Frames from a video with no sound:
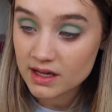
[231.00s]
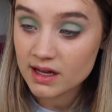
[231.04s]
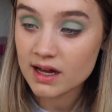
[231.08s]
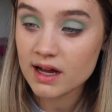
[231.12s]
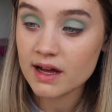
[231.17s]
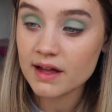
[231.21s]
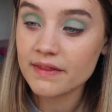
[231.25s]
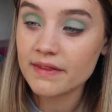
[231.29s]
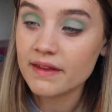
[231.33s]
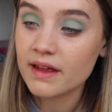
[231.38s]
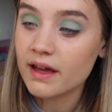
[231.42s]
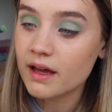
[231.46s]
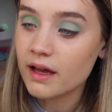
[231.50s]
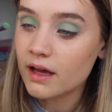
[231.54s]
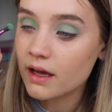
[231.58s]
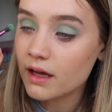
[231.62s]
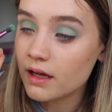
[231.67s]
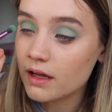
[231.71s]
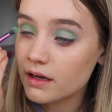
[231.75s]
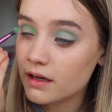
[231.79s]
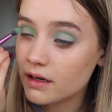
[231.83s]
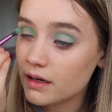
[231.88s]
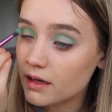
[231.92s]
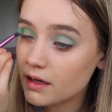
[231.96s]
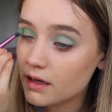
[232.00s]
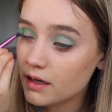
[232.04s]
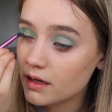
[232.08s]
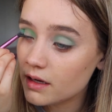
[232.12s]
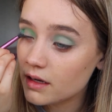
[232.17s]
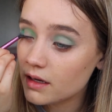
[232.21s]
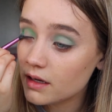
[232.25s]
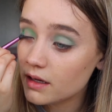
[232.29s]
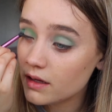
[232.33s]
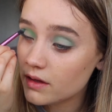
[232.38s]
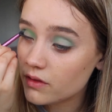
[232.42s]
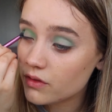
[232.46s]
And then
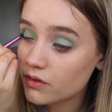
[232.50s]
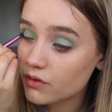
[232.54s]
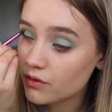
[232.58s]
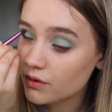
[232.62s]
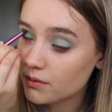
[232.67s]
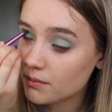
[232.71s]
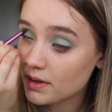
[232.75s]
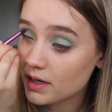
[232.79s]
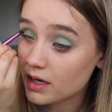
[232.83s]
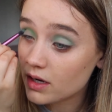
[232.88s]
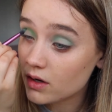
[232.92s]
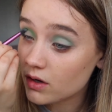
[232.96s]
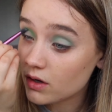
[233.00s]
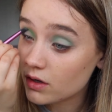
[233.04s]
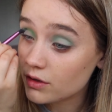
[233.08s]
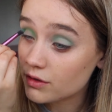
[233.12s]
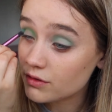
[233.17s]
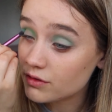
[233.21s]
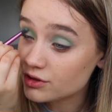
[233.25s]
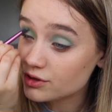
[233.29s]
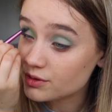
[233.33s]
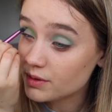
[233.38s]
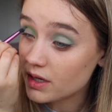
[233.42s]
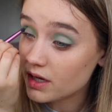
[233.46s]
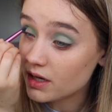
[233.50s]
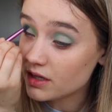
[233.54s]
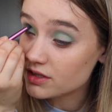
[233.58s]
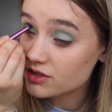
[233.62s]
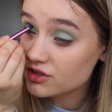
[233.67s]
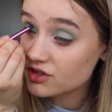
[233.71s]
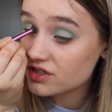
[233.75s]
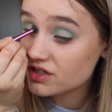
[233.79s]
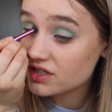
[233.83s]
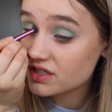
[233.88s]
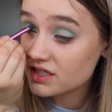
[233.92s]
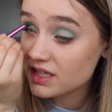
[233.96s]
through my corner as well. It's
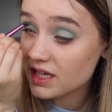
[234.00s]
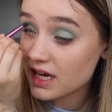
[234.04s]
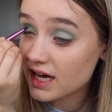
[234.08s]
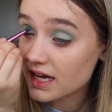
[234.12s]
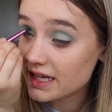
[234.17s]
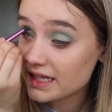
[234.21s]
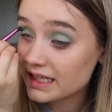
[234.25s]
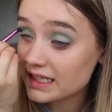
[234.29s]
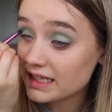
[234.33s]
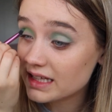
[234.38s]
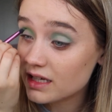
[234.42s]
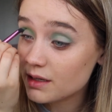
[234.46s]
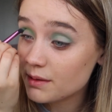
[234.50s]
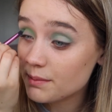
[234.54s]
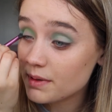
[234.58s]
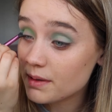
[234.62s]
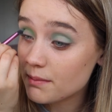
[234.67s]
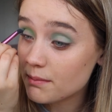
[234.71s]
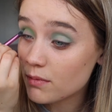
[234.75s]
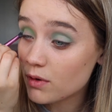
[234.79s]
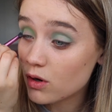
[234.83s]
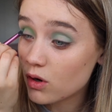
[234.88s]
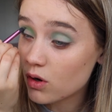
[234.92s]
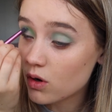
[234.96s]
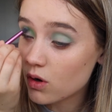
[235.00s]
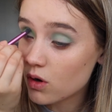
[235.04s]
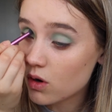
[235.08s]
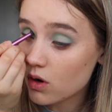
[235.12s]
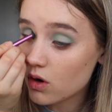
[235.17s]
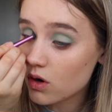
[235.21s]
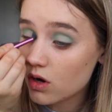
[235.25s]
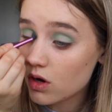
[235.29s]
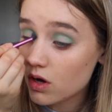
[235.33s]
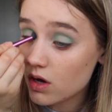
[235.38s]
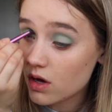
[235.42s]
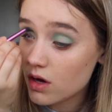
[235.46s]
just to add a little bit more
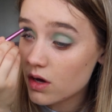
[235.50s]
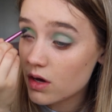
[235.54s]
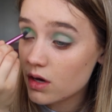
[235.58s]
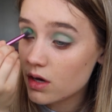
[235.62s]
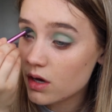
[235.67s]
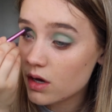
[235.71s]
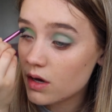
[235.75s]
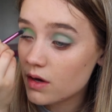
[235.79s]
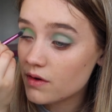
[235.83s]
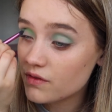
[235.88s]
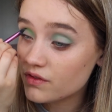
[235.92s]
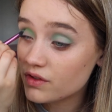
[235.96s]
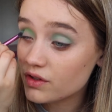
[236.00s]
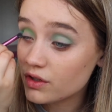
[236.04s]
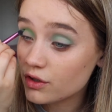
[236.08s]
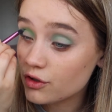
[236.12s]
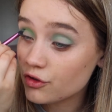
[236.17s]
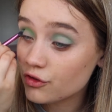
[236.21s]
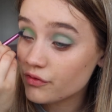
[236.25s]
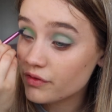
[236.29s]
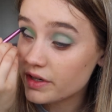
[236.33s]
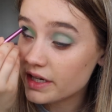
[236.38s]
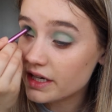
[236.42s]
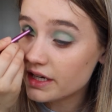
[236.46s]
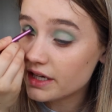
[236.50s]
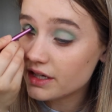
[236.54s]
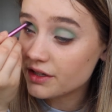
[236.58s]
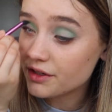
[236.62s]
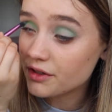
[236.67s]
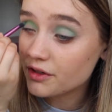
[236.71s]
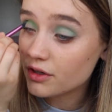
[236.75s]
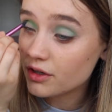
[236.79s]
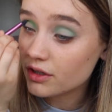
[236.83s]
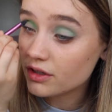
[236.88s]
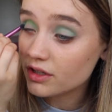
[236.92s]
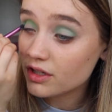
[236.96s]
of the green
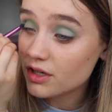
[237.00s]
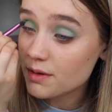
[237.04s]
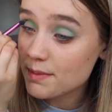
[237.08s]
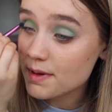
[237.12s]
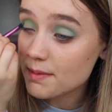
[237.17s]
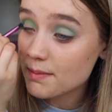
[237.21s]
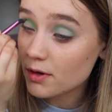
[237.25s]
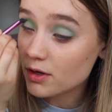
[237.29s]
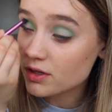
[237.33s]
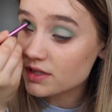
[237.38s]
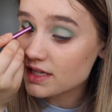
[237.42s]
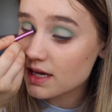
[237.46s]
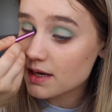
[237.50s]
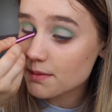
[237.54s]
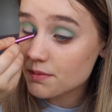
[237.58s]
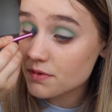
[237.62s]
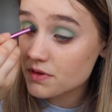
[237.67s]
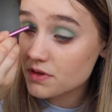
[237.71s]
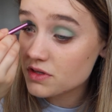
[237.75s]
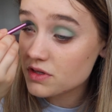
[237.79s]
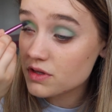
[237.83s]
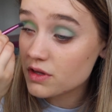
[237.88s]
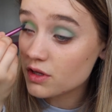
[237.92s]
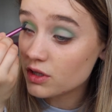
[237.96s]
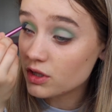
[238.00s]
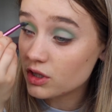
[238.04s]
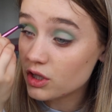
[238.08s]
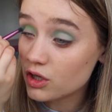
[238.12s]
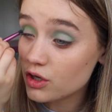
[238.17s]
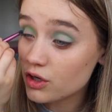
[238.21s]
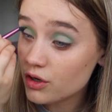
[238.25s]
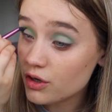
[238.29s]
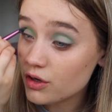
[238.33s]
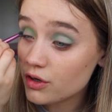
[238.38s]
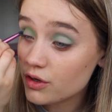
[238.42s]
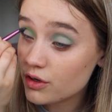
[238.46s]
colour and a bit more depth to the
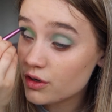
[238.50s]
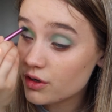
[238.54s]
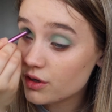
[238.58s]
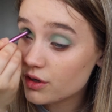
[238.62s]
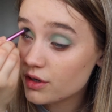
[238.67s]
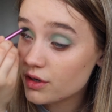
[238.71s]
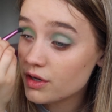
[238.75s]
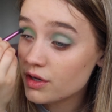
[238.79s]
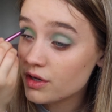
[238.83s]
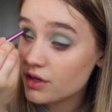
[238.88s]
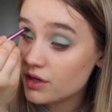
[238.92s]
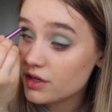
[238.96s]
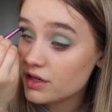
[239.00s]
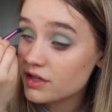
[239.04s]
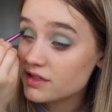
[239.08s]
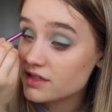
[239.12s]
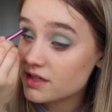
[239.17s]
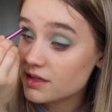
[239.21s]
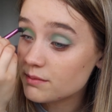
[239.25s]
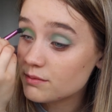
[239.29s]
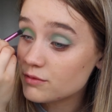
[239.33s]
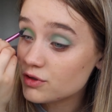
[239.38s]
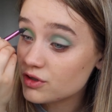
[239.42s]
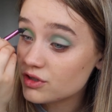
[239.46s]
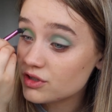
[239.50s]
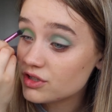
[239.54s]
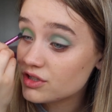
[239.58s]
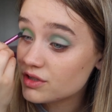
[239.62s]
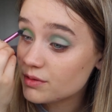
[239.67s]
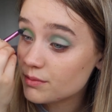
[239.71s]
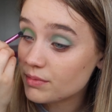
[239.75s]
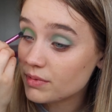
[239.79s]
look. So I'm just